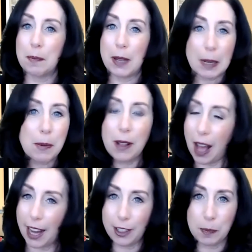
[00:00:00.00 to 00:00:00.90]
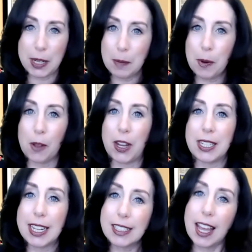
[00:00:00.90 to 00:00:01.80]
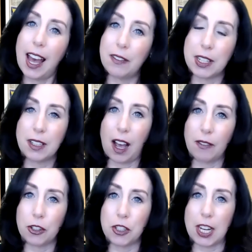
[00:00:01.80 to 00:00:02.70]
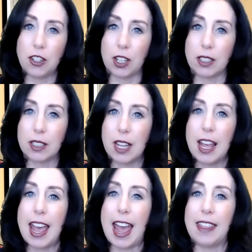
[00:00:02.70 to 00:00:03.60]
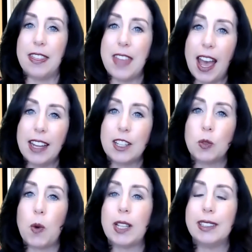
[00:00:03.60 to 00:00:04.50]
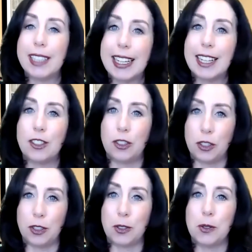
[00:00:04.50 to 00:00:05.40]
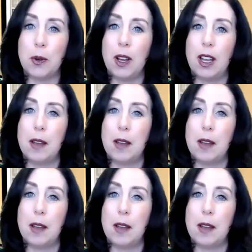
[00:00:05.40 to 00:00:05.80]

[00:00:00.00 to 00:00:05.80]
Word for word: people hire people they need to have these conversations and that is what leads to